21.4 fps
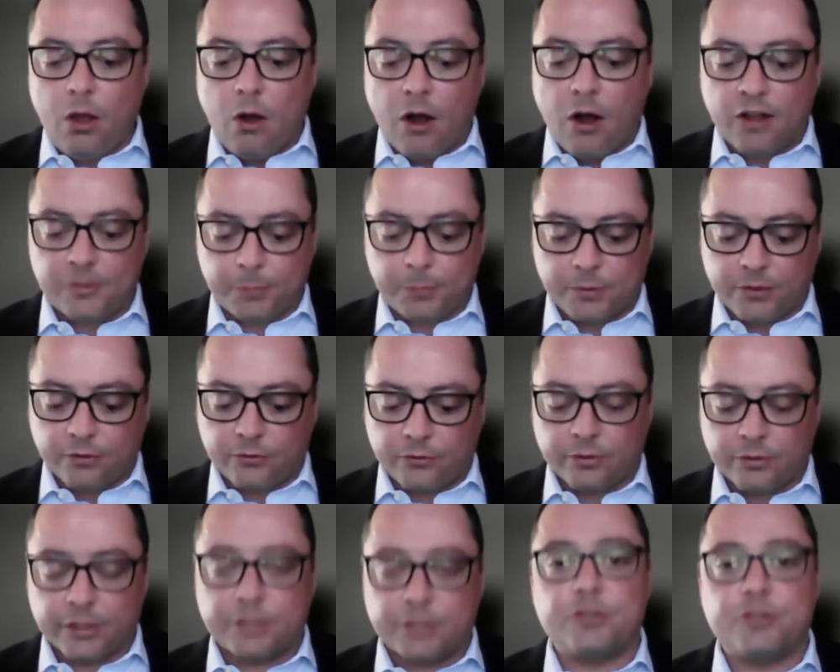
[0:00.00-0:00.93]

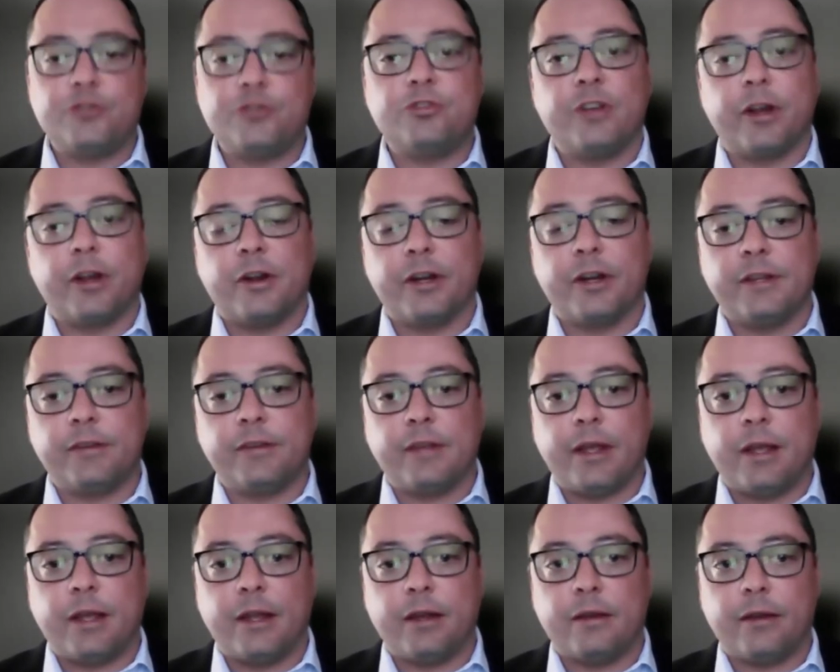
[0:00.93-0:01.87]
hospitals, religious charities,
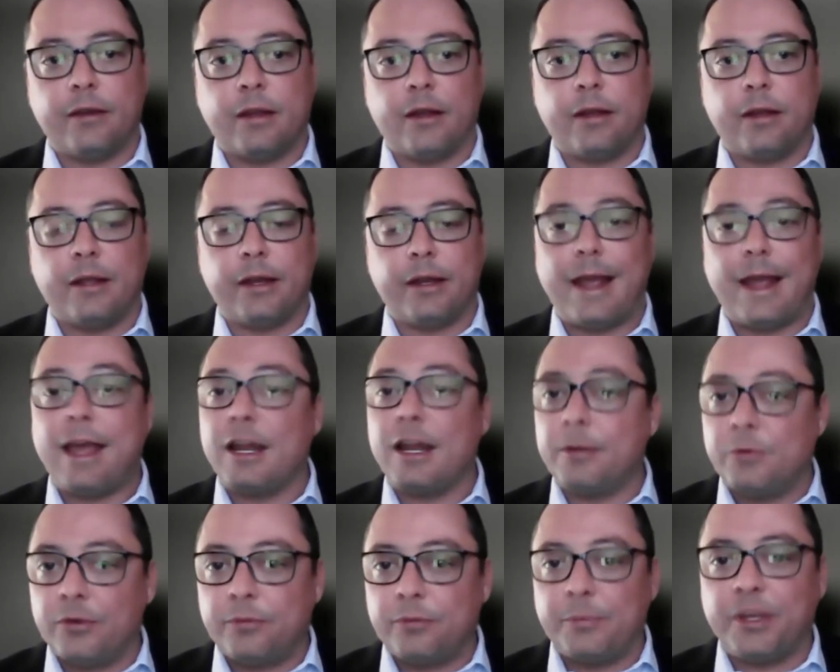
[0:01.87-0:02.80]
and, uh, and
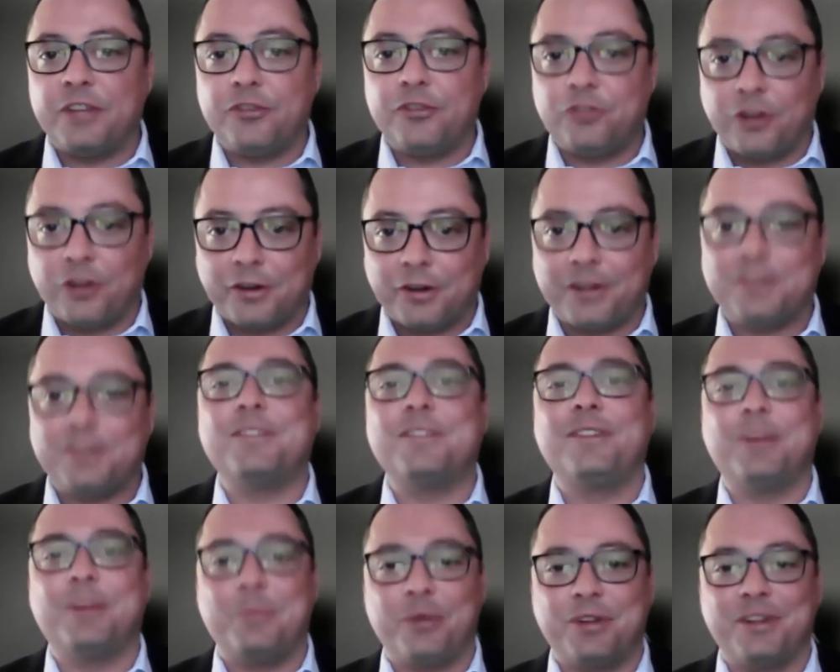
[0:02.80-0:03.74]
animal-based
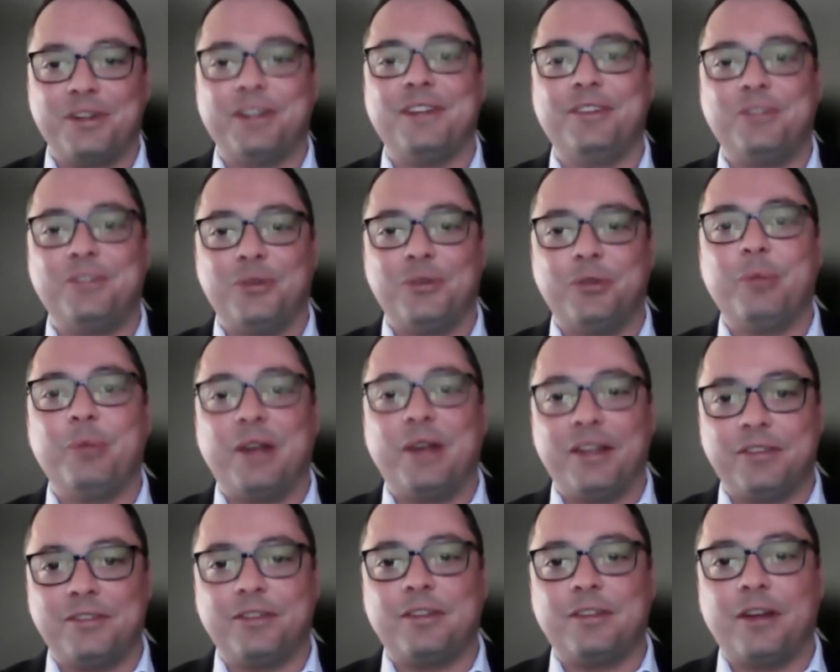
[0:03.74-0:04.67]
charities typically do the
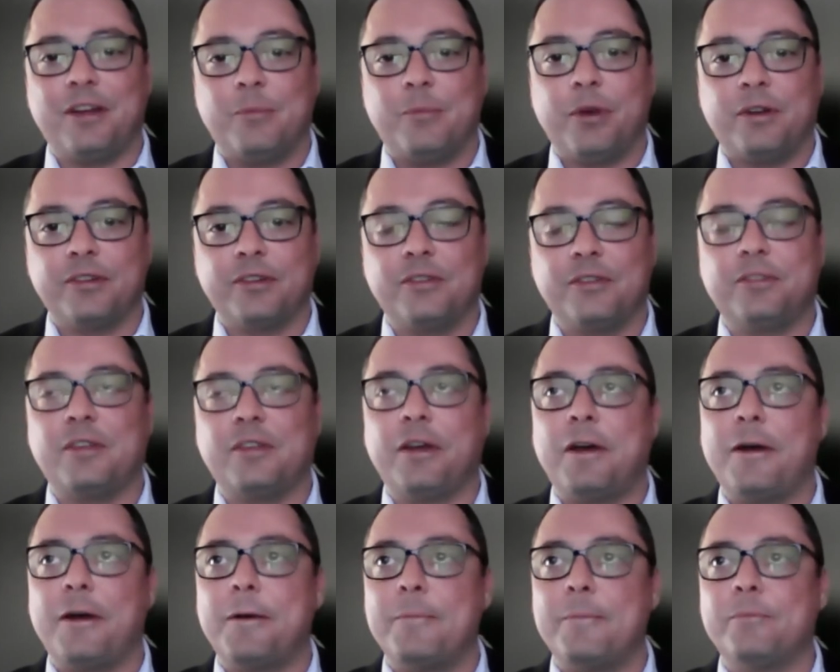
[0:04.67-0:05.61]
best amongst
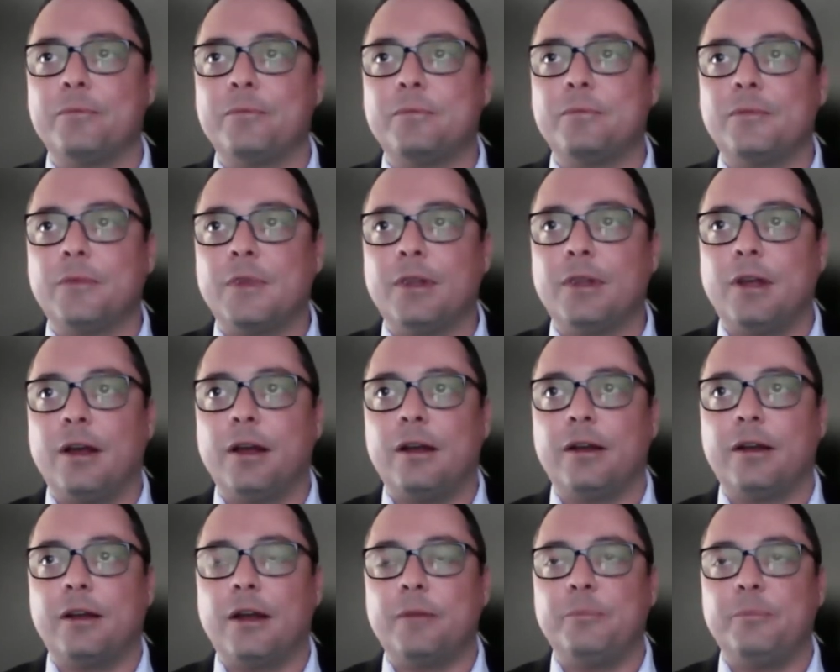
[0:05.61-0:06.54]
um,
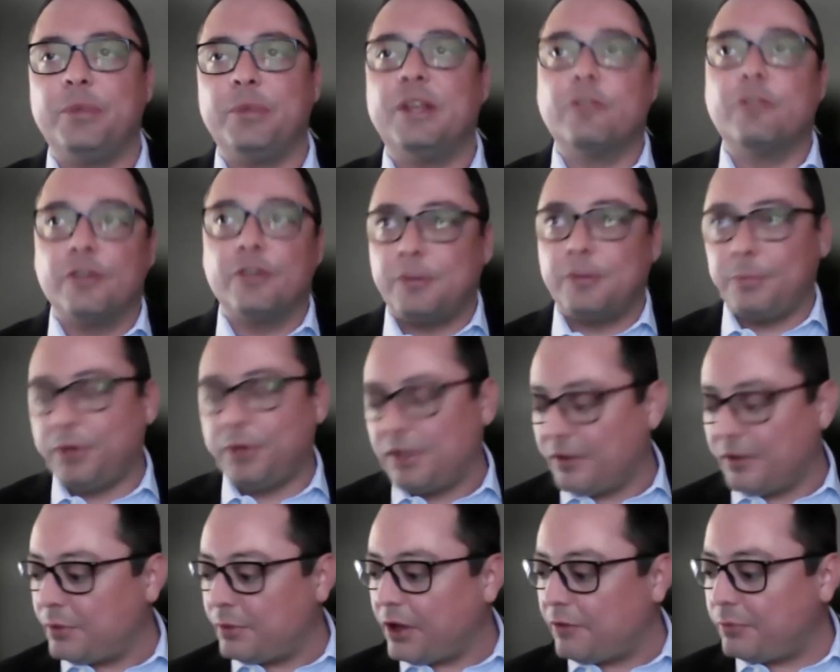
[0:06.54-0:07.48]
uh, being
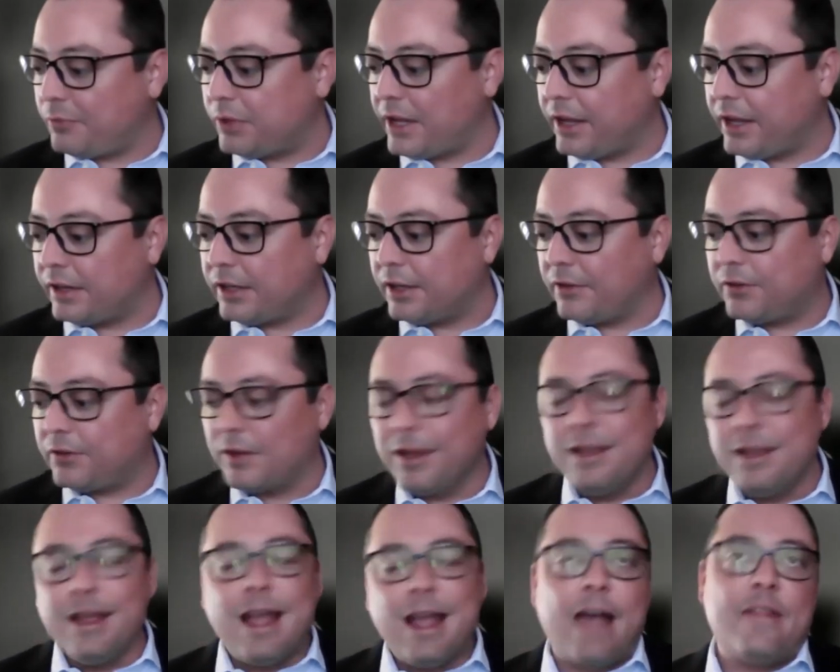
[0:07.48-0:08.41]
recipient of, of, planned gifts,
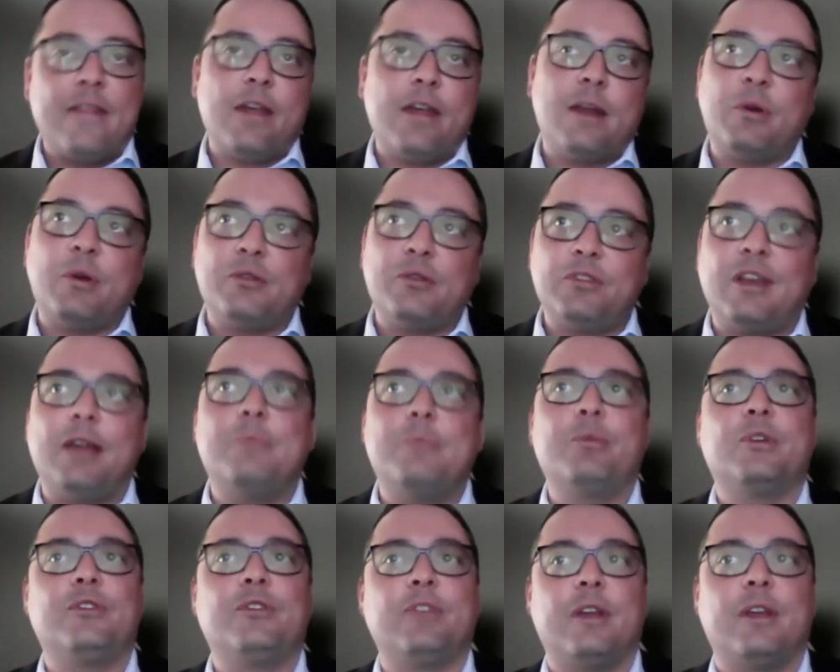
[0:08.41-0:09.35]
and then about
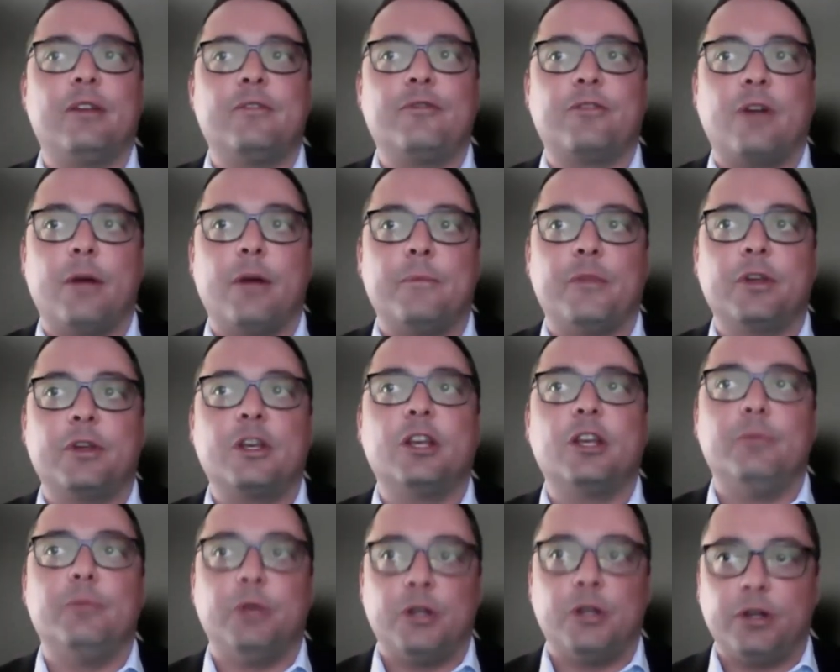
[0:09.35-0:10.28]
10% from the
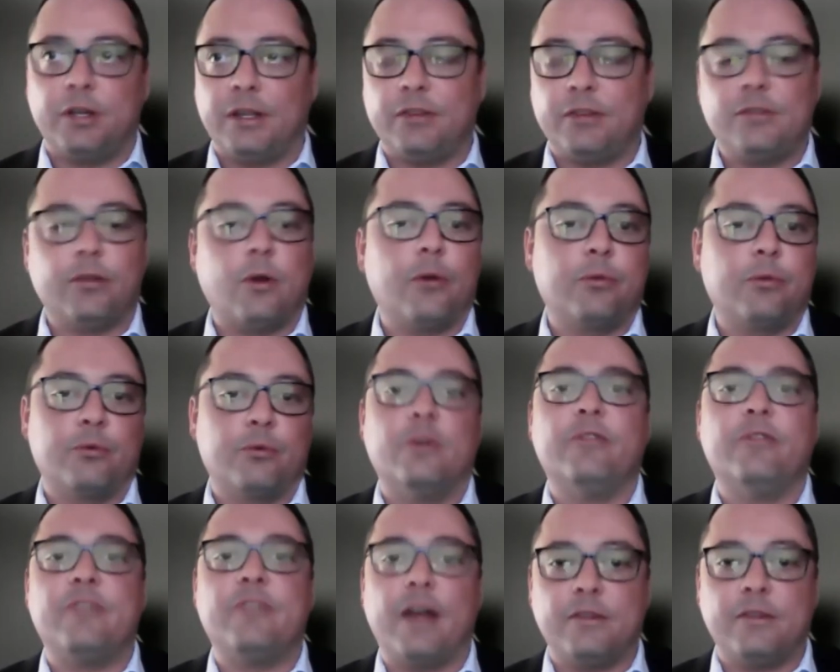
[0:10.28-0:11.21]
community, so
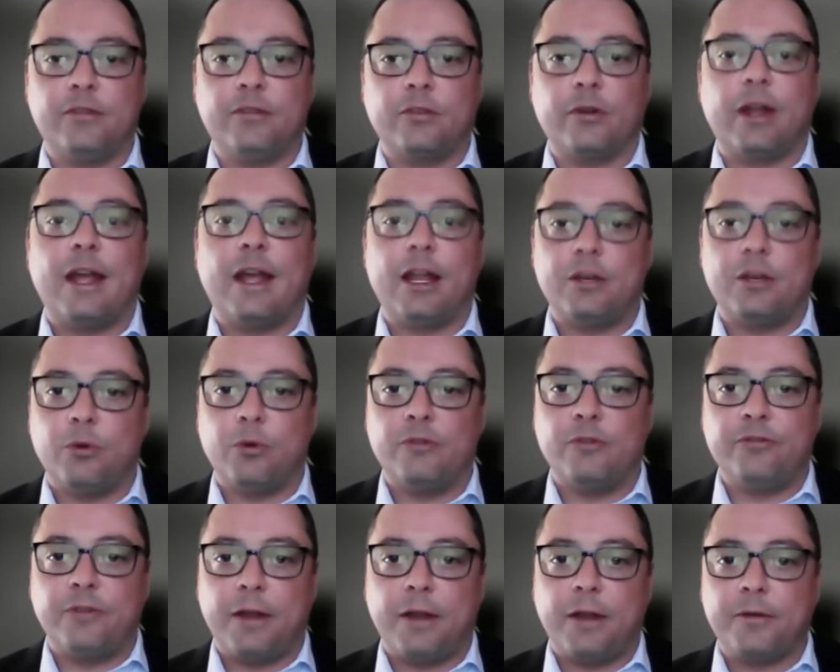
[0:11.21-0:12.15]
through events or
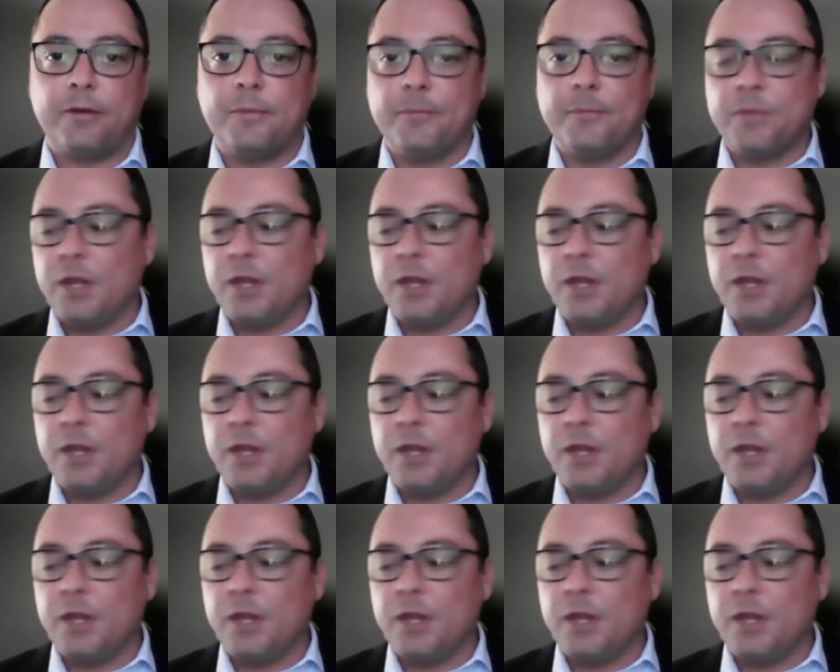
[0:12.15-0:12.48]
annual fund.